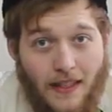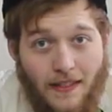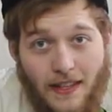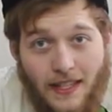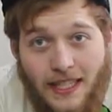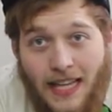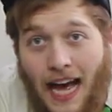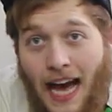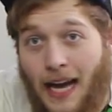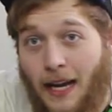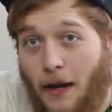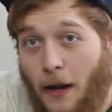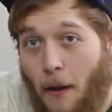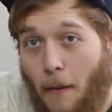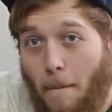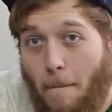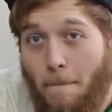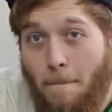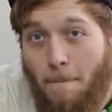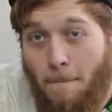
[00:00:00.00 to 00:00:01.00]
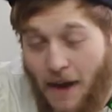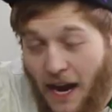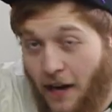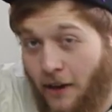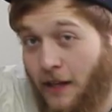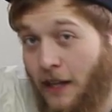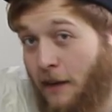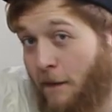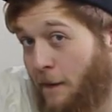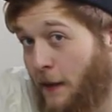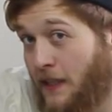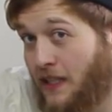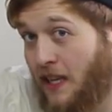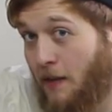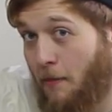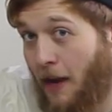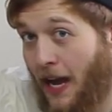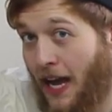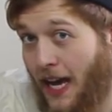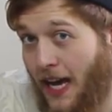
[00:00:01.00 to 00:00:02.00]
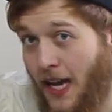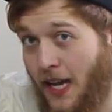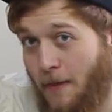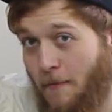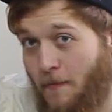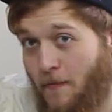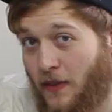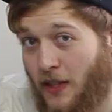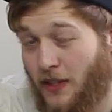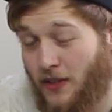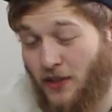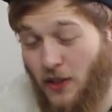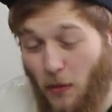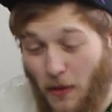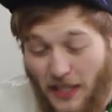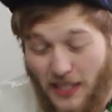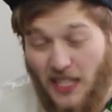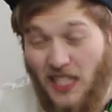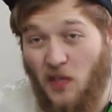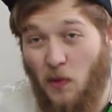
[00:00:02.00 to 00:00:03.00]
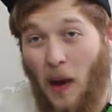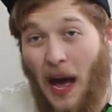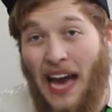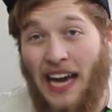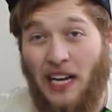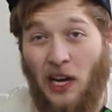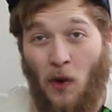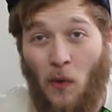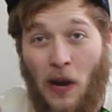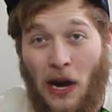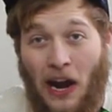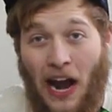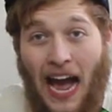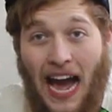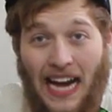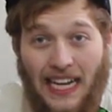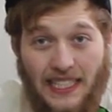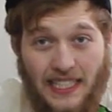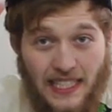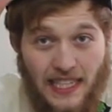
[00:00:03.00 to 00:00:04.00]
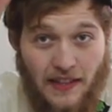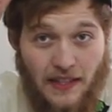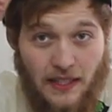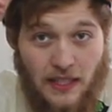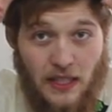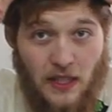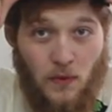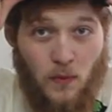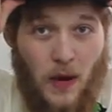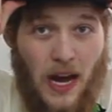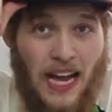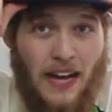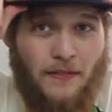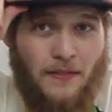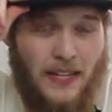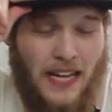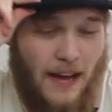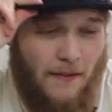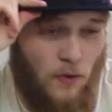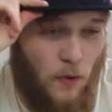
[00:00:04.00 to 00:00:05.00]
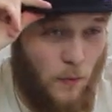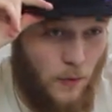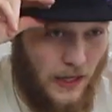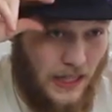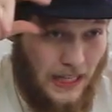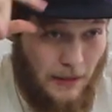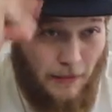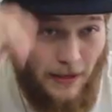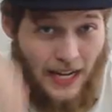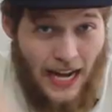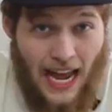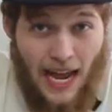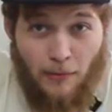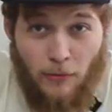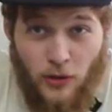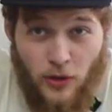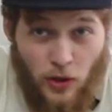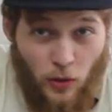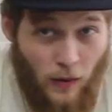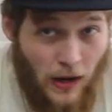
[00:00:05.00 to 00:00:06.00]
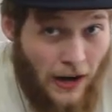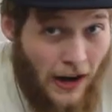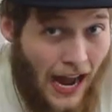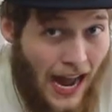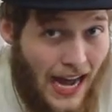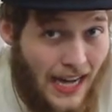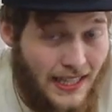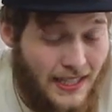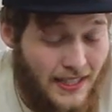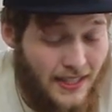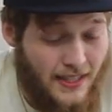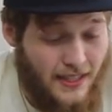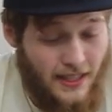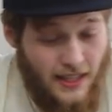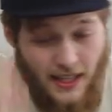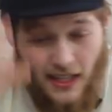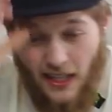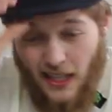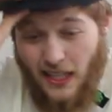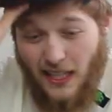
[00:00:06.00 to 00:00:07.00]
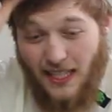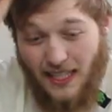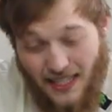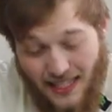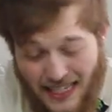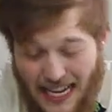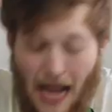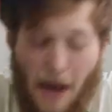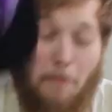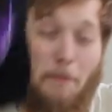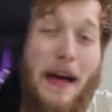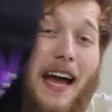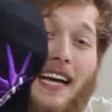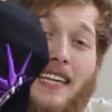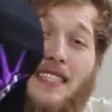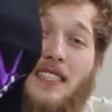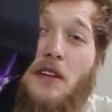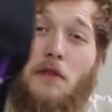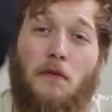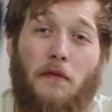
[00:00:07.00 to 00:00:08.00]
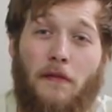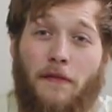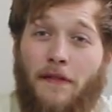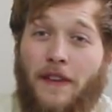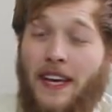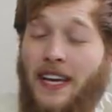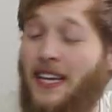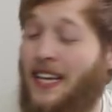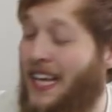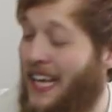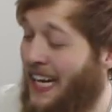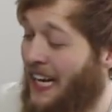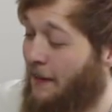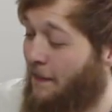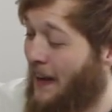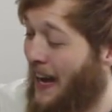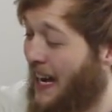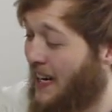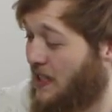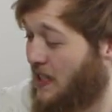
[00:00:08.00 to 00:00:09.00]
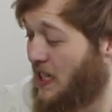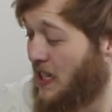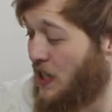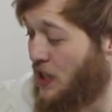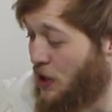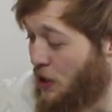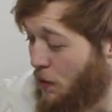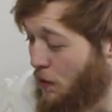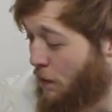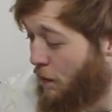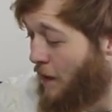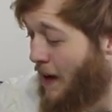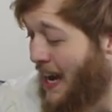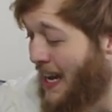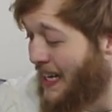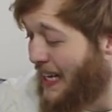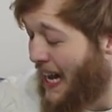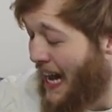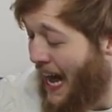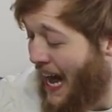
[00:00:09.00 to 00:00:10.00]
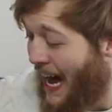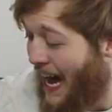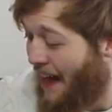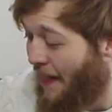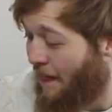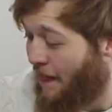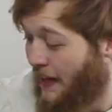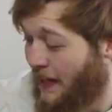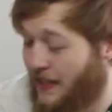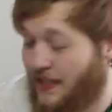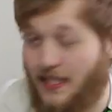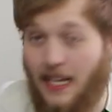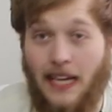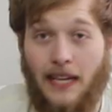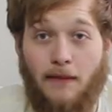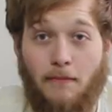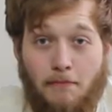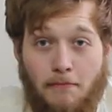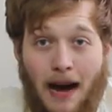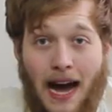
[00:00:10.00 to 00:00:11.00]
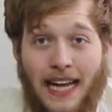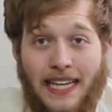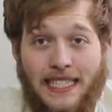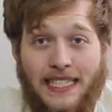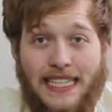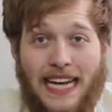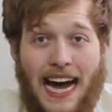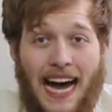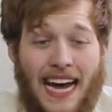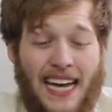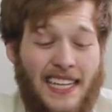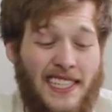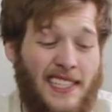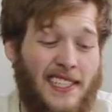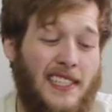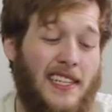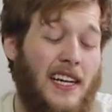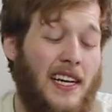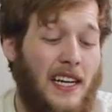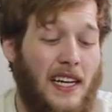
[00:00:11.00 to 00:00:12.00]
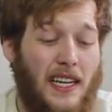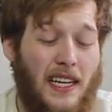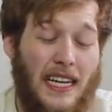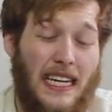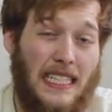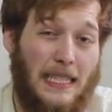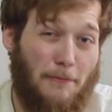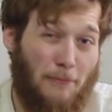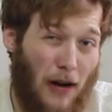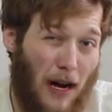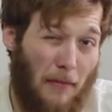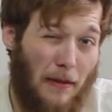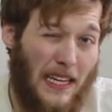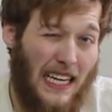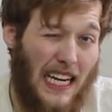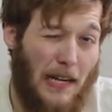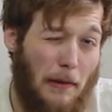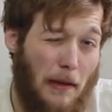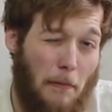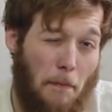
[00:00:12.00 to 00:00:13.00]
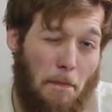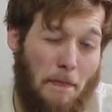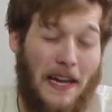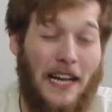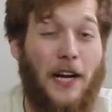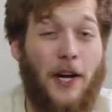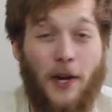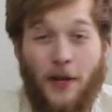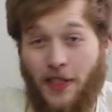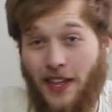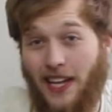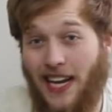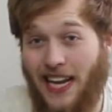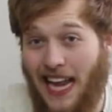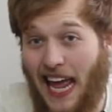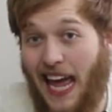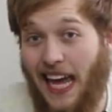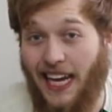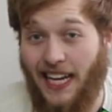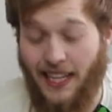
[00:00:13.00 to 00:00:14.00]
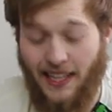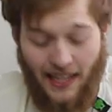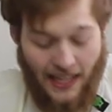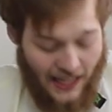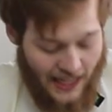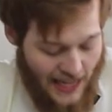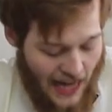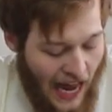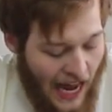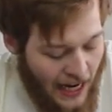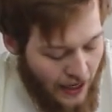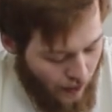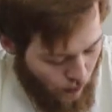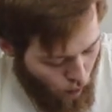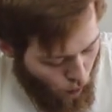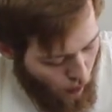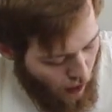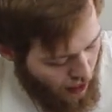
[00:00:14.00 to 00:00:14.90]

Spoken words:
This hat barely fits on my head. So this is why I don't wear hats, and this is why I've never really been able to wear hats. Snapbacks don't fit, and if I actually do find a hat that's like my size, it's probably going to be bigger than an 8, like an 8 and